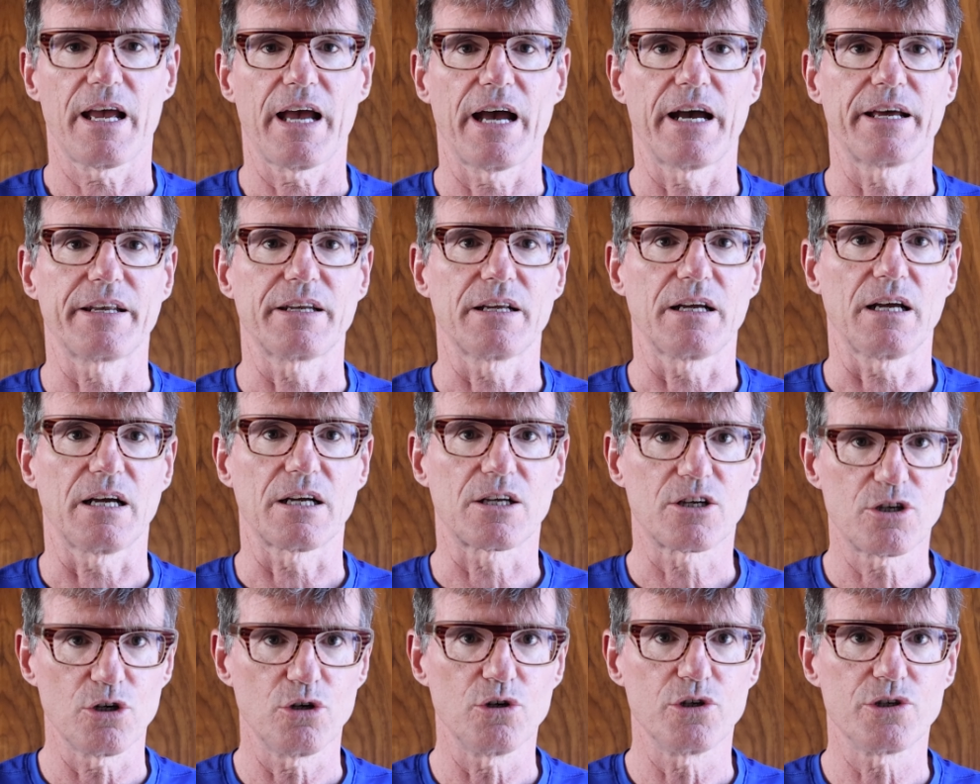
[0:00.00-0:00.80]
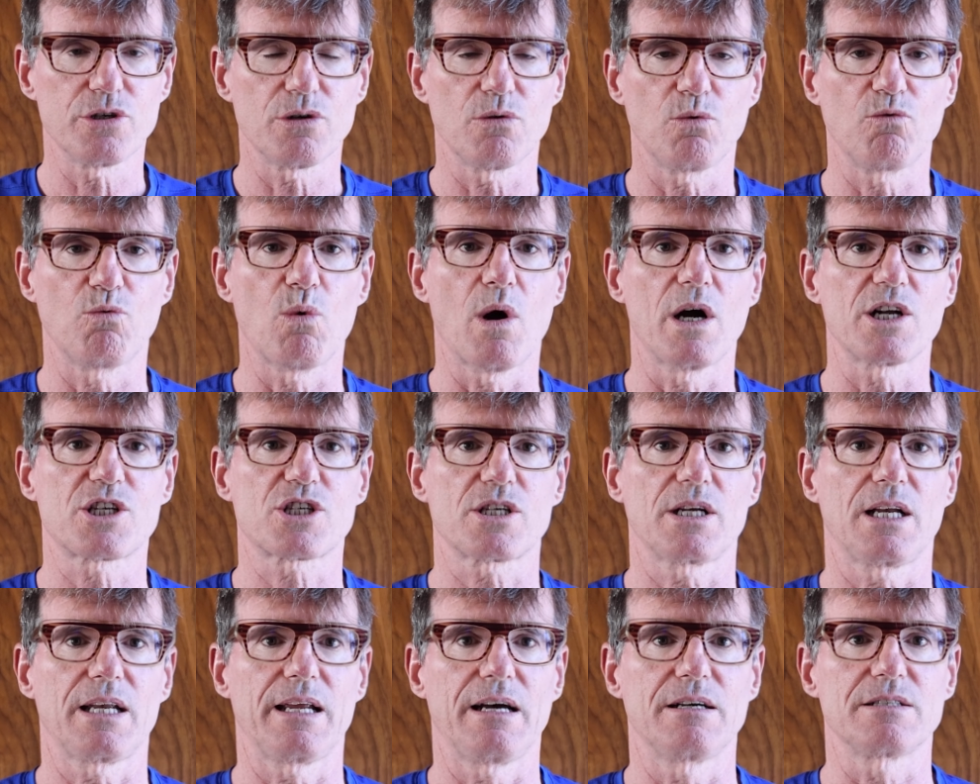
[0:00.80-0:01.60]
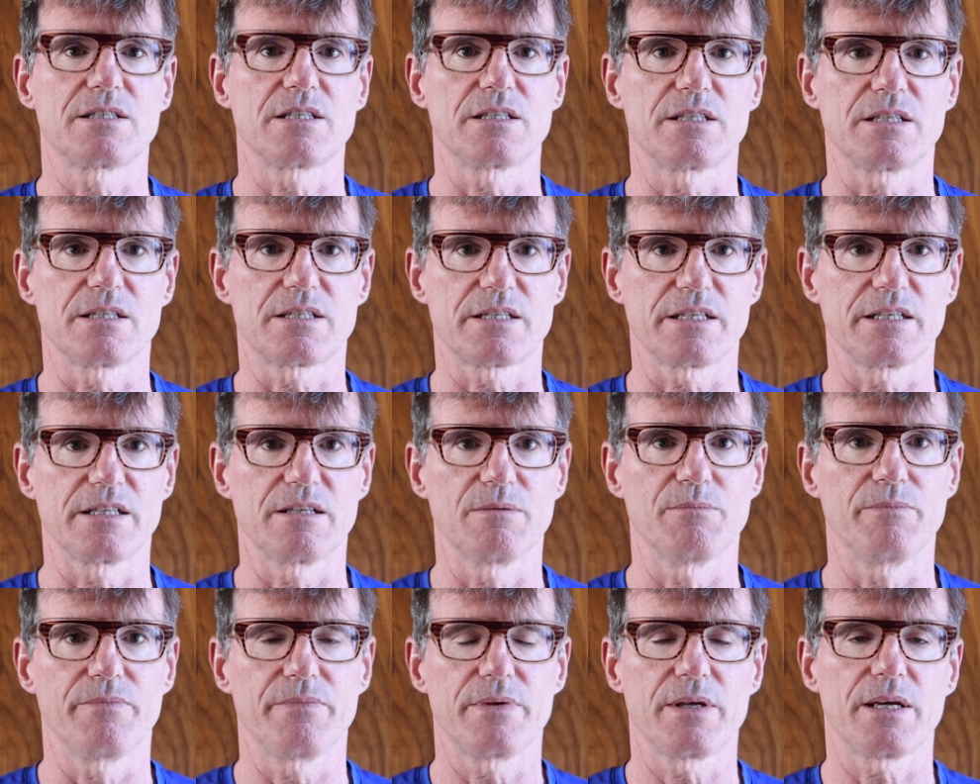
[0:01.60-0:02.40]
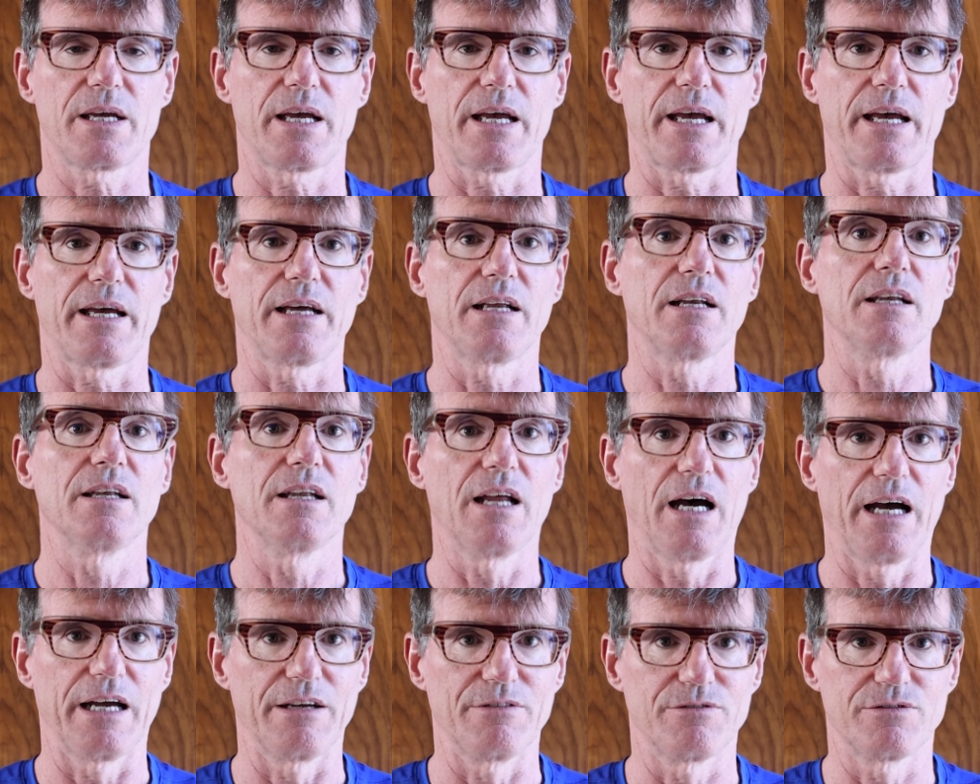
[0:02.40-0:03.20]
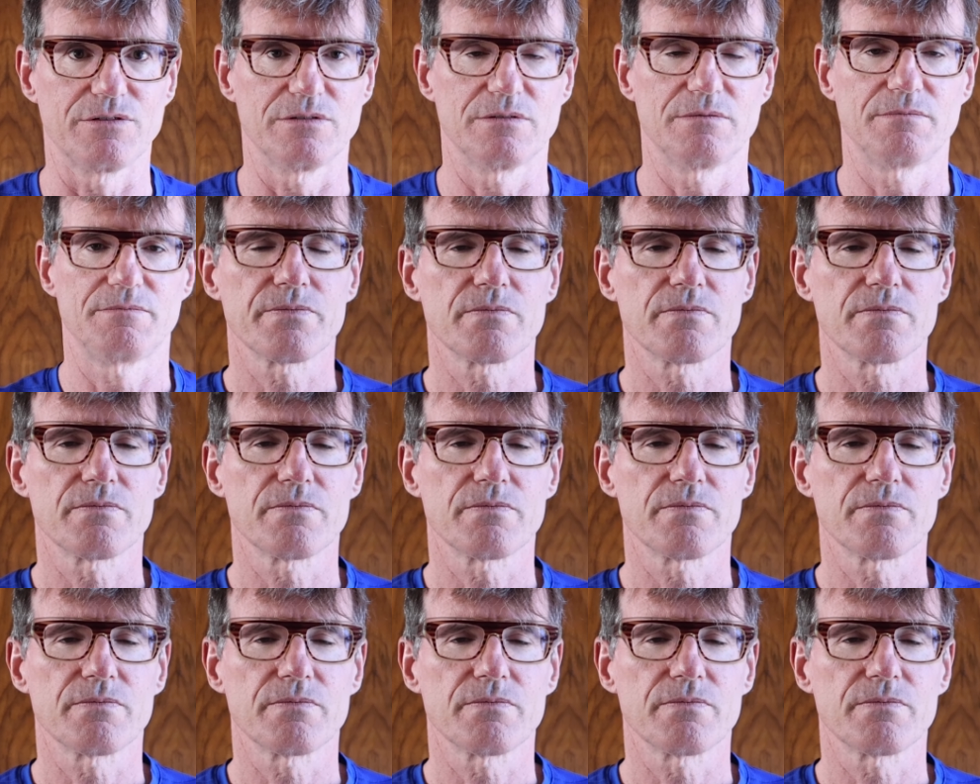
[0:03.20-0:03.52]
And a good watch allows you to see them live.